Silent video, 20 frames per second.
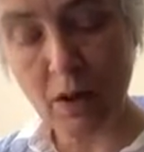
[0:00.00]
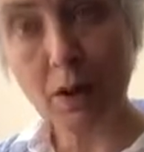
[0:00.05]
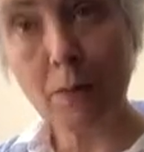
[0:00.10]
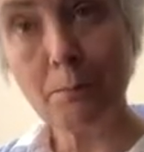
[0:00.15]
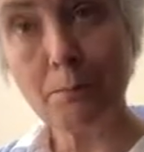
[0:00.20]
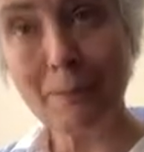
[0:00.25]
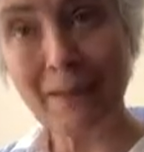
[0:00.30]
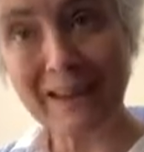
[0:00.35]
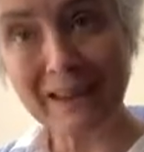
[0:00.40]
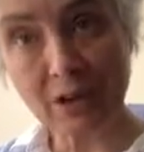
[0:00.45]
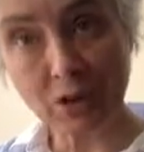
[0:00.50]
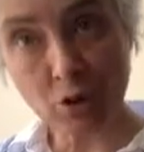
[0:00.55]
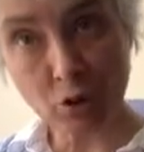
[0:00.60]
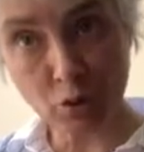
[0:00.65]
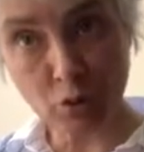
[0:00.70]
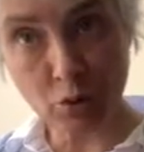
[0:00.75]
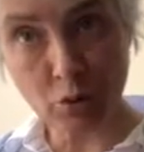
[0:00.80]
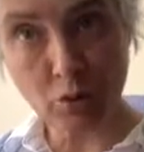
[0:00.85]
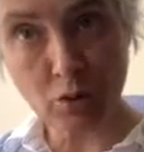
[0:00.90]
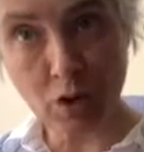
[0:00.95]
Make sure
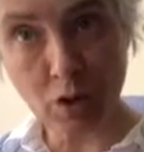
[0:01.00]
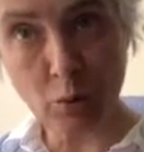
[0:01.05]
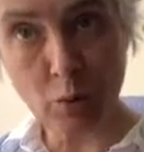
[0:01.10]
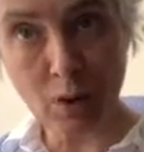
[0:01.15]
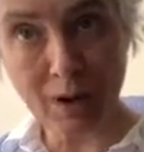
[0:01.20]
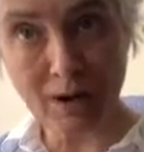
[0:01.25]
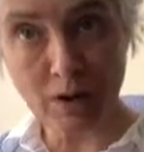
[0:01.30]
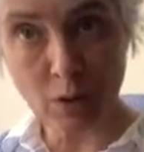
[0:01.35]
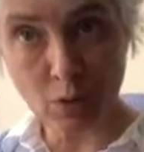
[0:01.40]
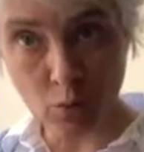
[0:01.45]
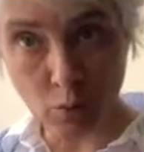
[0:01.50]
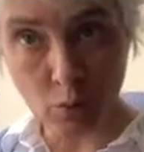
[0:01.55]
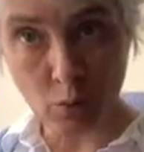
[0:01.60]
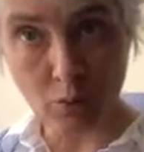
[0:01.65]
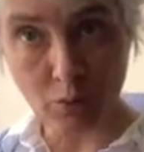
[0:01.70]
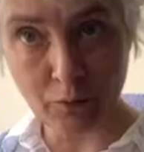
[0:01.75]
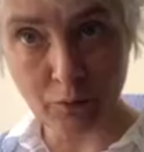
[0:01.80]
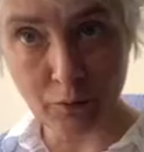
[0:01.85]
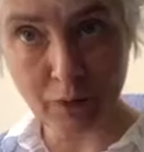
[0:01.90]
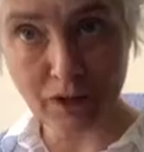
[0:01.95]
you know where your
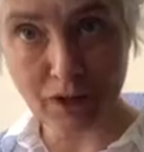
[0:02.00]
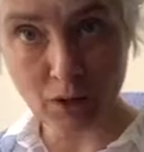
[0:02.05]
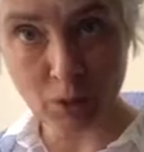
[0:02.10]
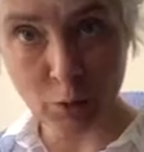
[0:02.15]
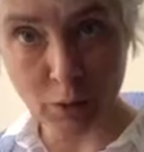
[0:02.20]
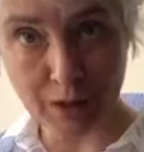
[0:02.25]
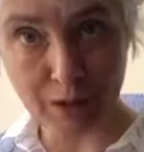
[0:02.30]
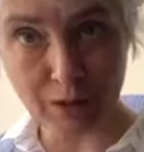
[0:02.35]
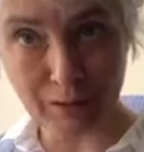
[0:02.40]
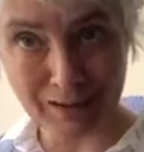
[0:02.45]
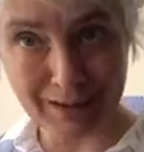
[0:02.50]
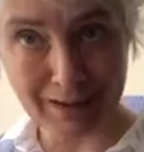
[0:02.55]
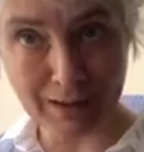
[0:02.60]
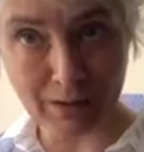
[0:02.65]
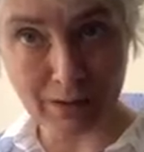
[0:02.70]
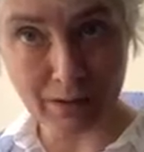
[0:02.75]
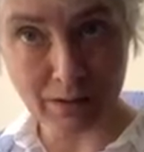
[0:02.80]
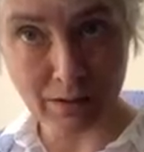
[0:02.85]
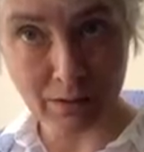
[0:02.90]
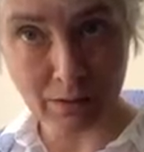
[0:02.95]
fret 12
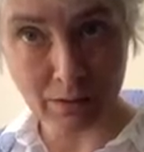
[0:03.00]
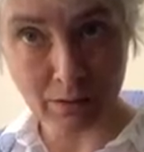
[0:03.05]
is.